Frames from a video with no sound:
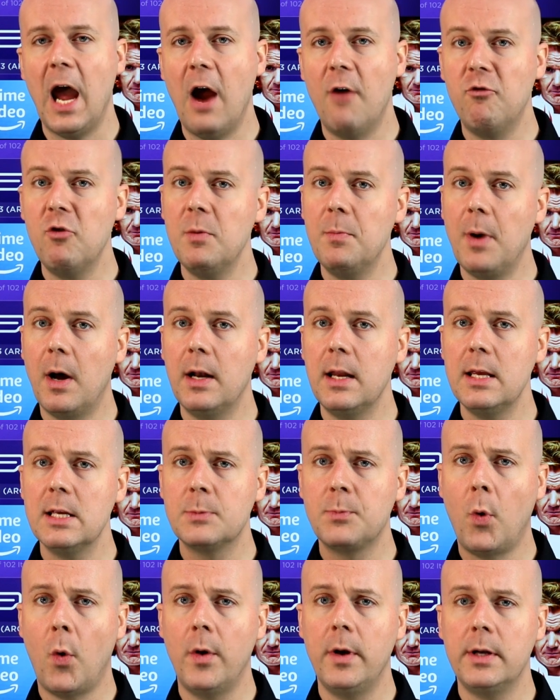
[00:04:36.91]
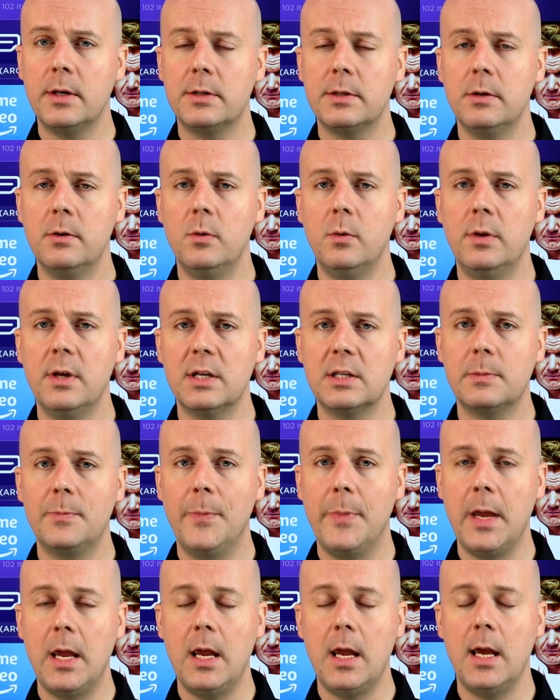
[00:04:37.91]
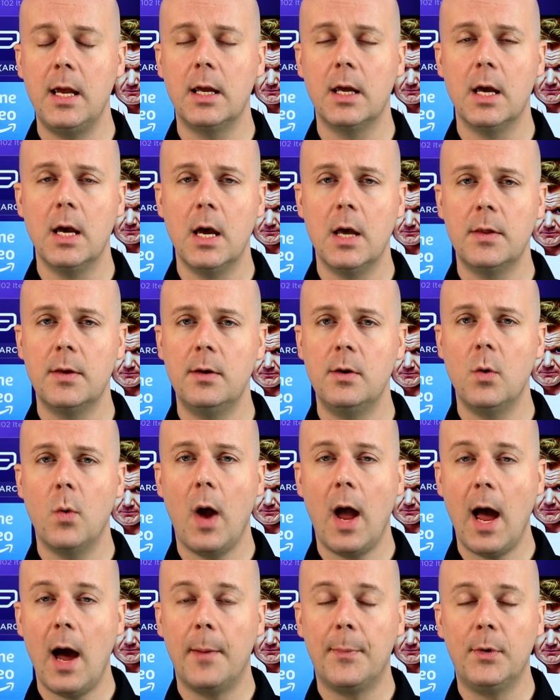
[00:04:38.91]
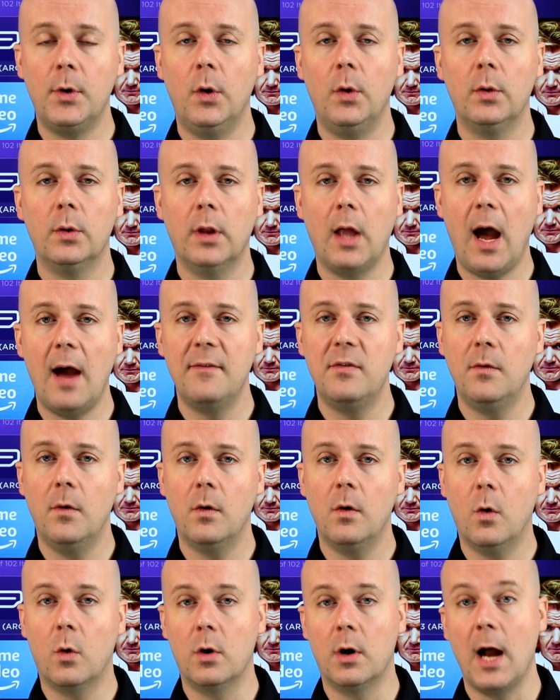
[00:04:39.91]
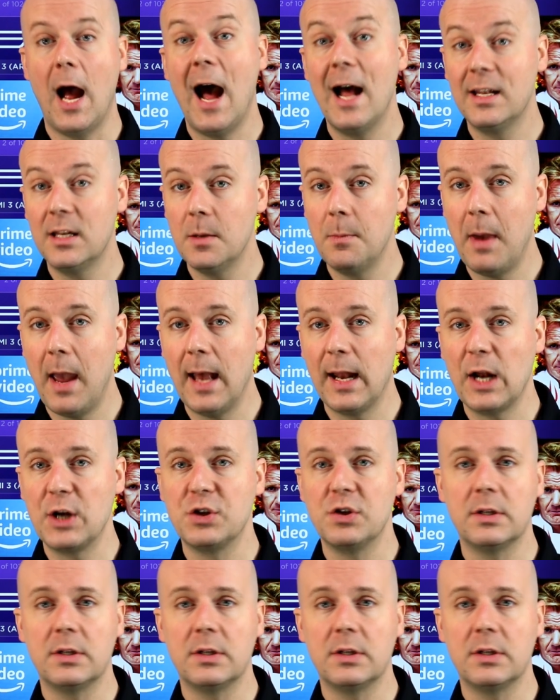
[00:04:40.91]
Everybody is pointing to this being the new Apple Live or on demand,